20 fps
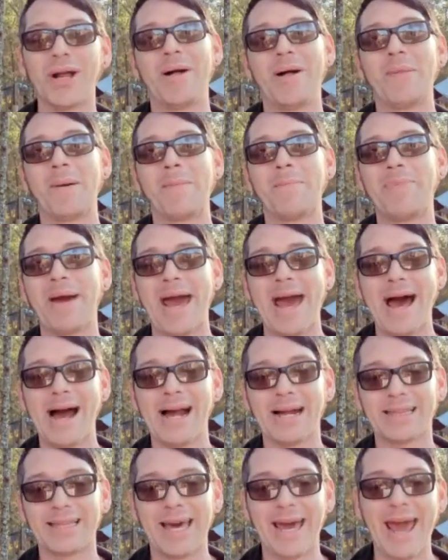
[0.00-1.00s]
on the
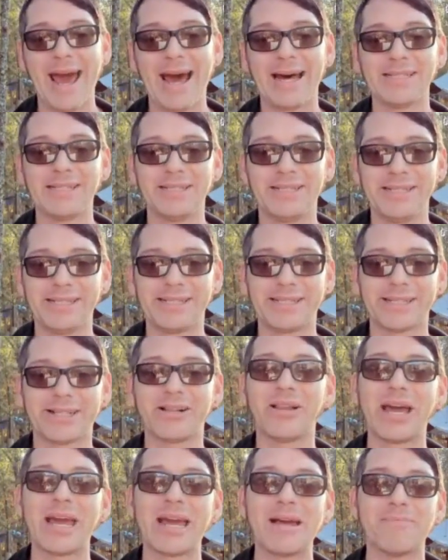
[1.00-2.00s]
back that has a
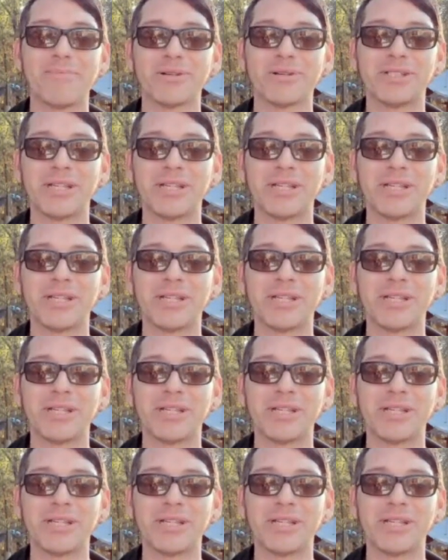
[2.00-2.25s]
disclaimer